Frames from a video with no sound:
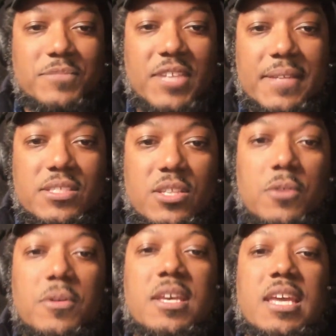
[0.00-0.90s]
Okay,
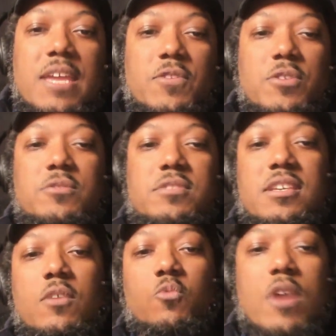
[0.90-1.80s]
so if you're
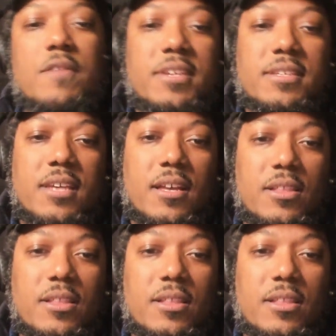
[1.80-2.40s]
using Revit,